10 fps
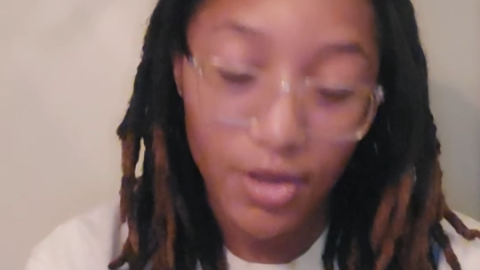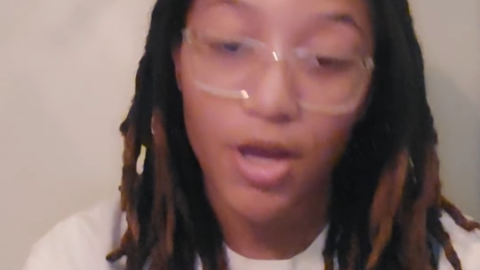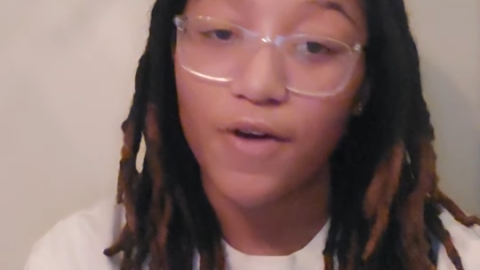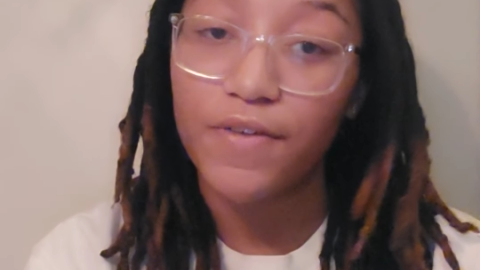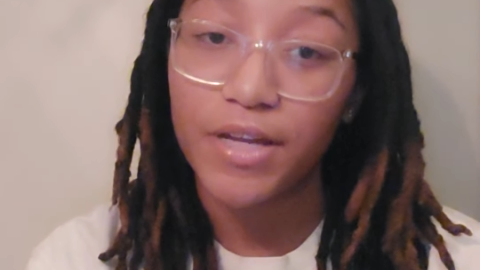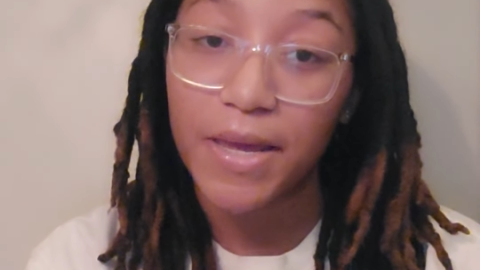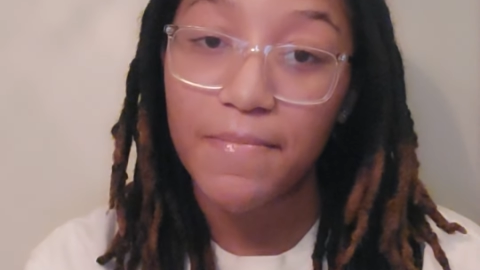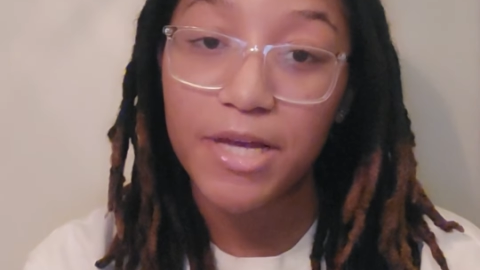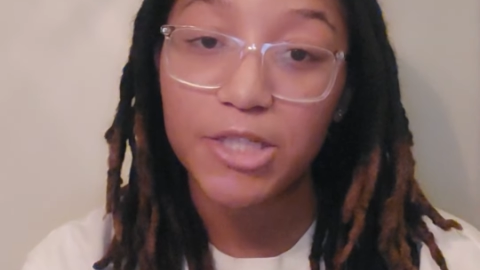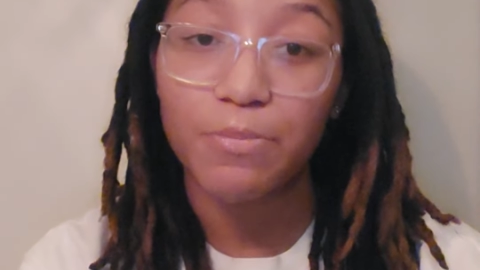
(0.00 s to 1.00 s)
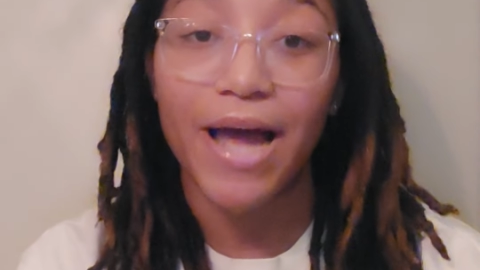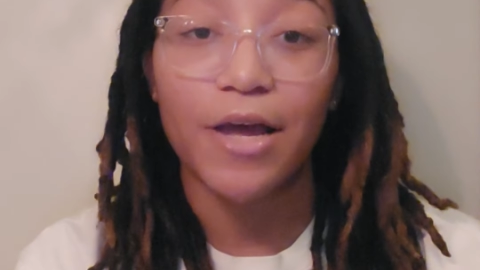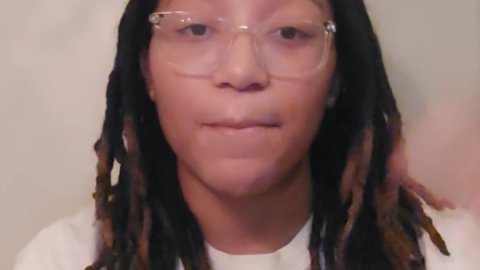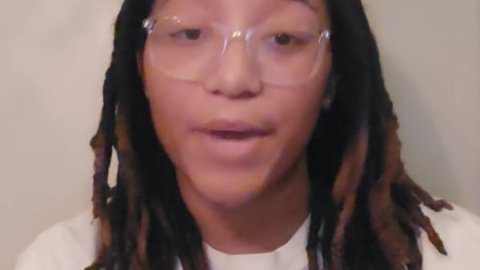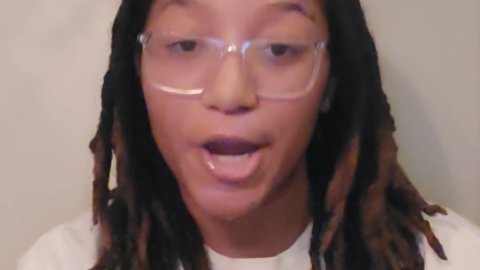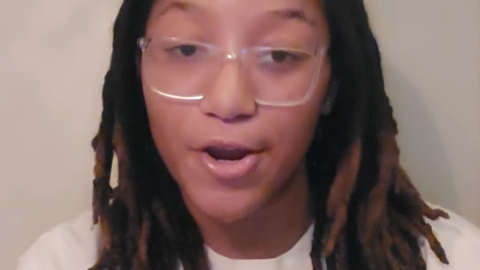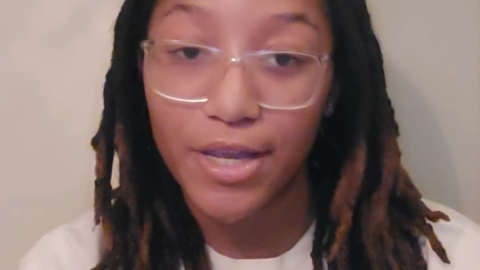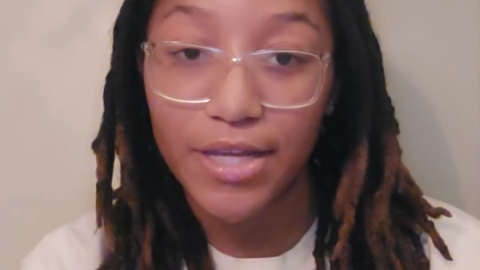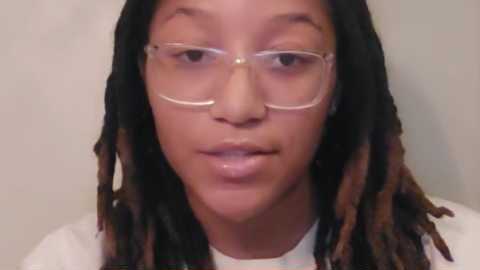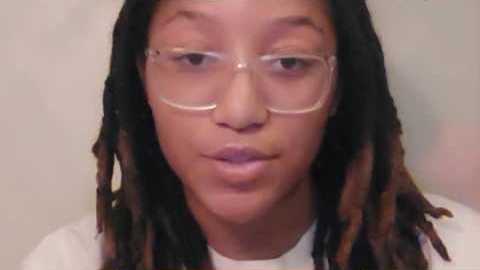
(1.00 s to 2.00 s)
of an image by comparing
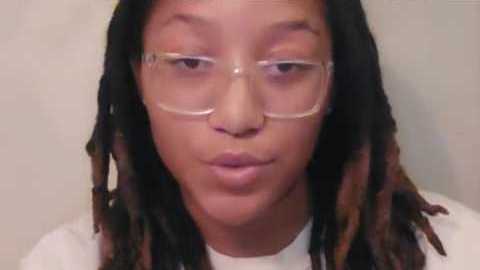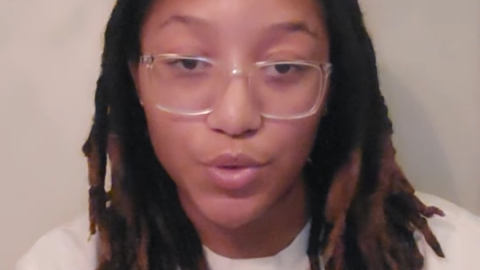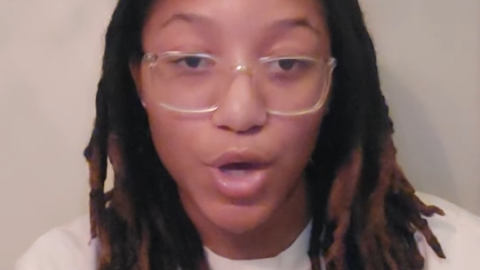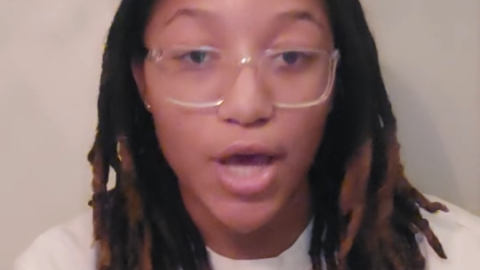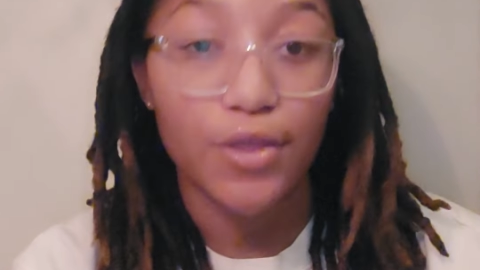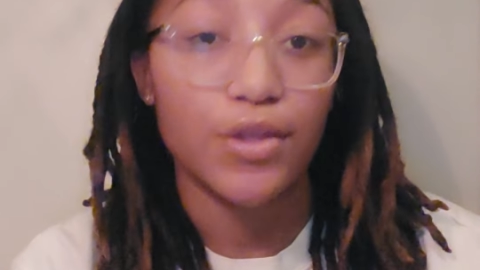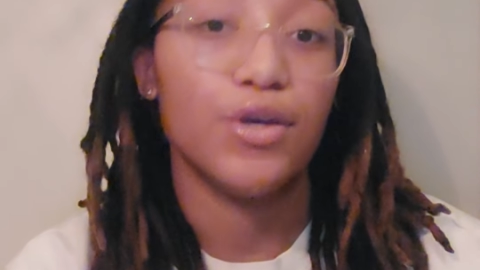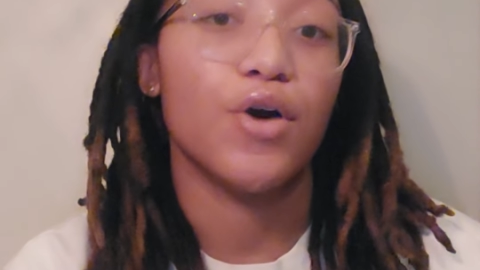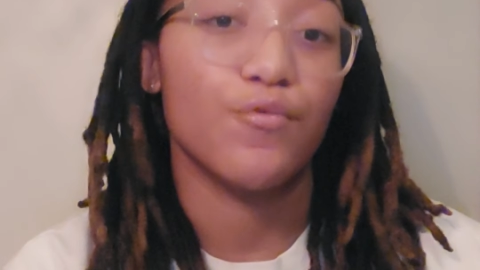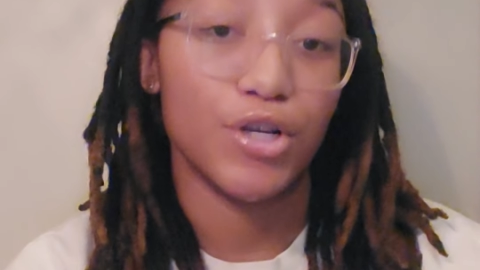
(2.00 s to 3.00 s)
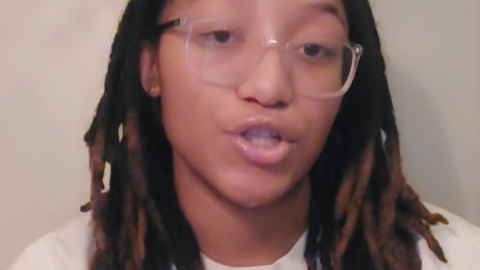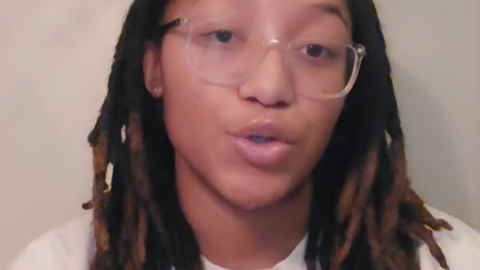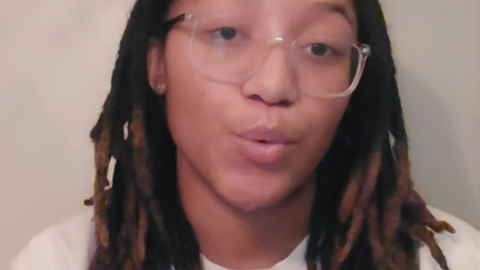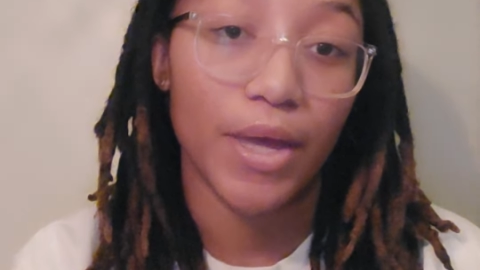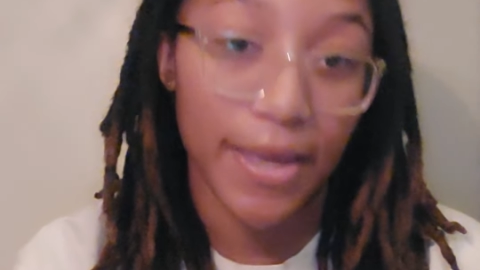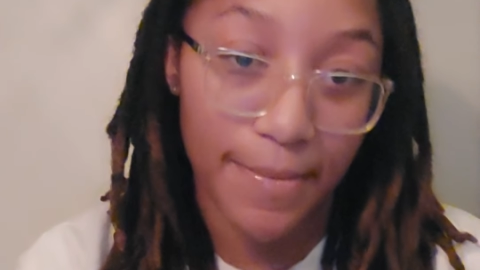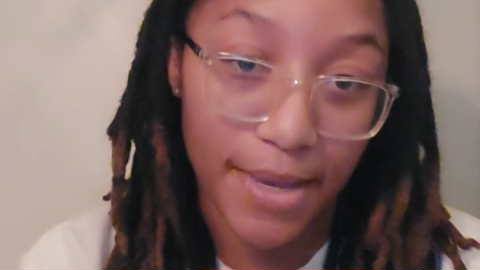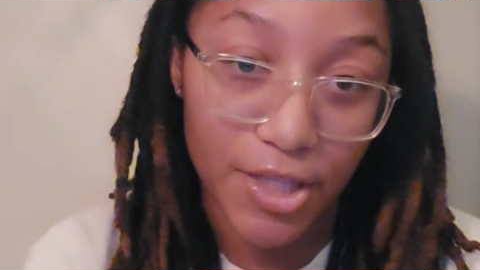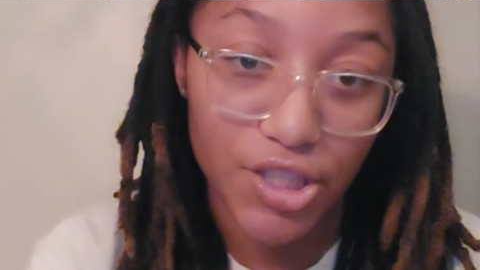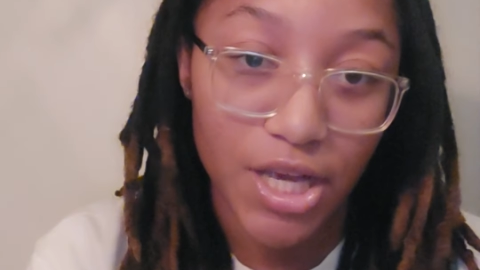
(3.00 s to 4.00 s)
it to the original
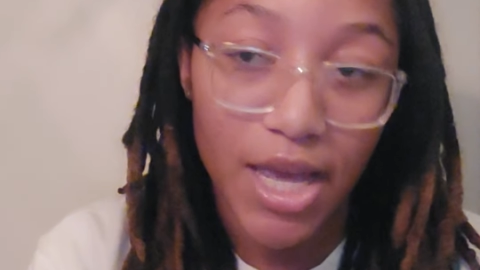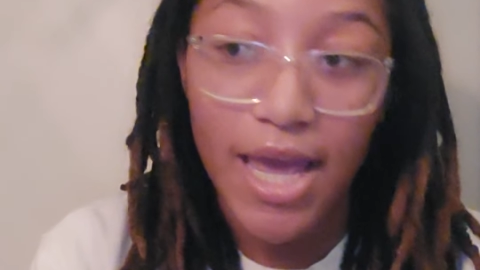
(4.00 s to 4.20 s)
image,